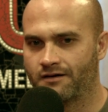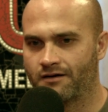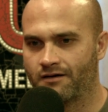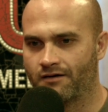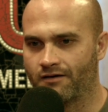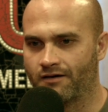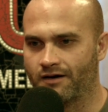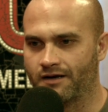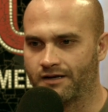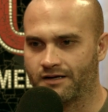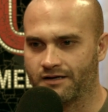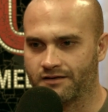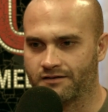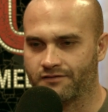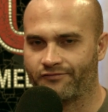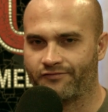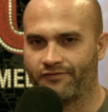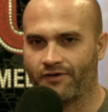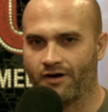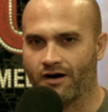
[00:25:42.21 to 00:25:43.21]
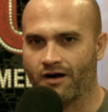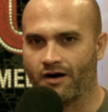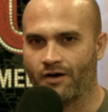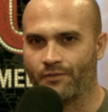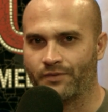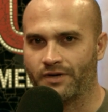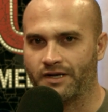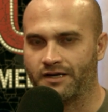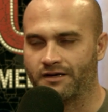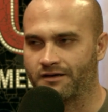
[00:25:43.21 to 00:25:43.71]
all right, get the fuck
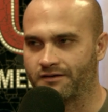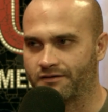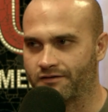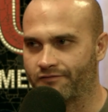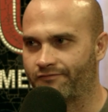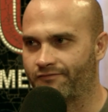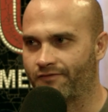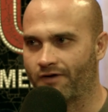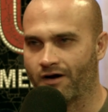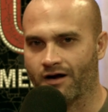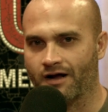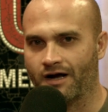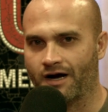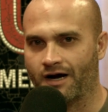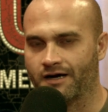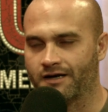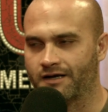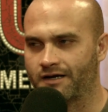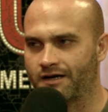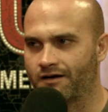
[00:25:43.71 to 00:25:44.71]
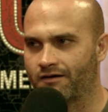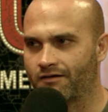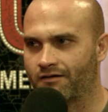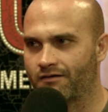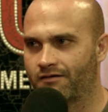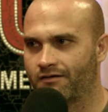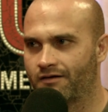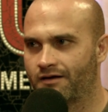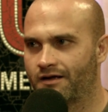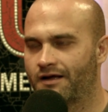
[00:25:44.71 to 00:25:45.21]
up and get the fuck out of here.
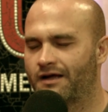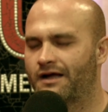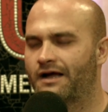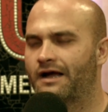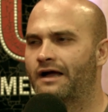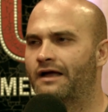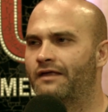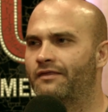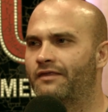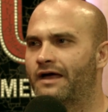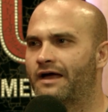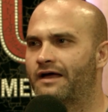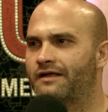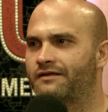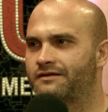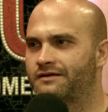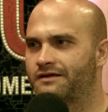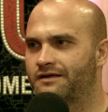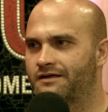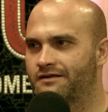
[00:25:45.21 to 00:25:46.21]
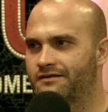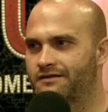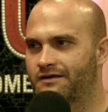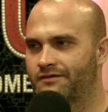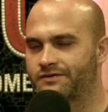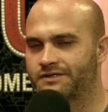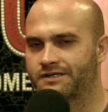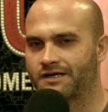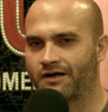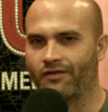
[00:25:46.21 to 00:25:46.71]
You got to sometimes. And then they
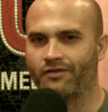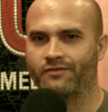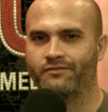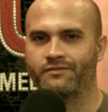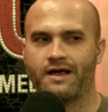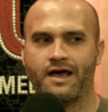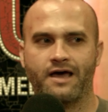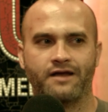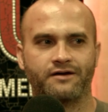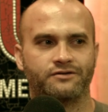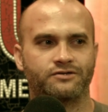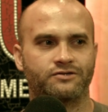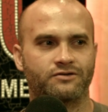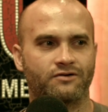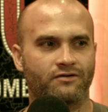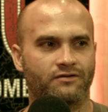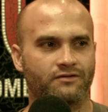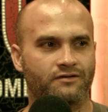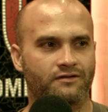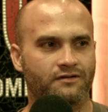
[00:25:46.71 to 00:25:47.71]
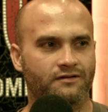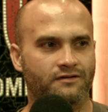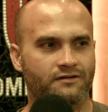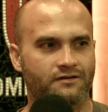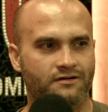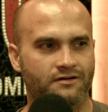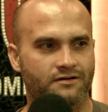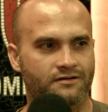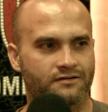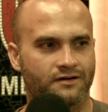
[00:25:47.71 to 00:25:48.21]
would tell the manager, and
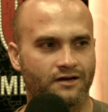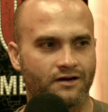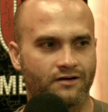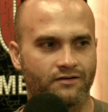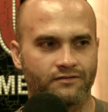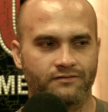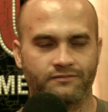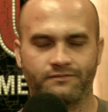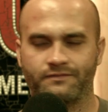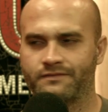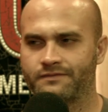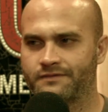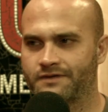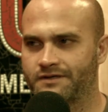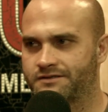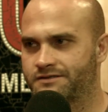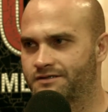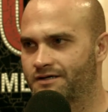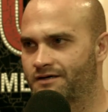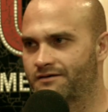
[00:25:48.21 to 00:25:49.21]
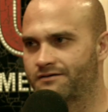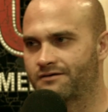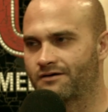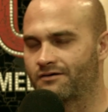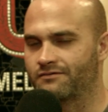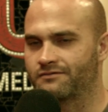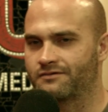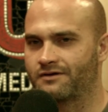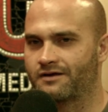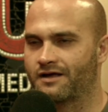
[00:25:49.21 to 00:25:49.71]
you know, they'd say,
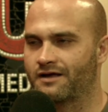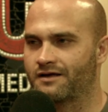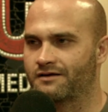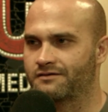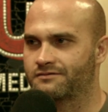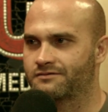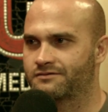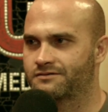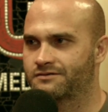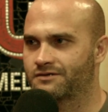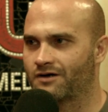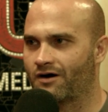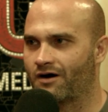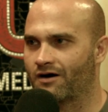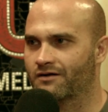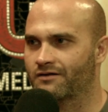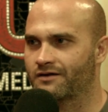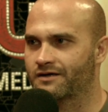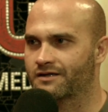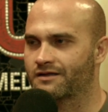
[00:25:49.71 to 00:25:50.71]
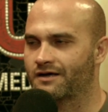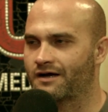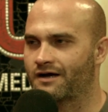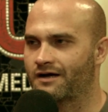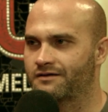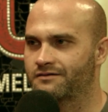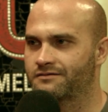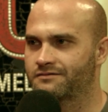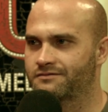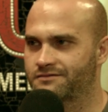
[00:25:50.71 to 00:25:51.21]
don't, you can't talk like
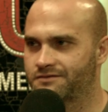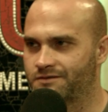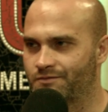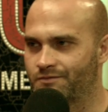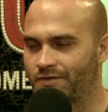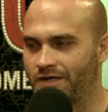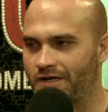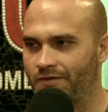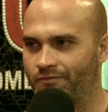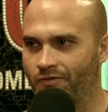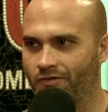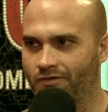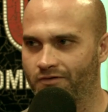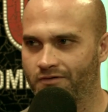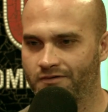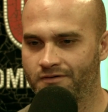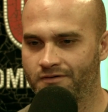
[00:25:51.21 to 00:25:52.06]
that to people.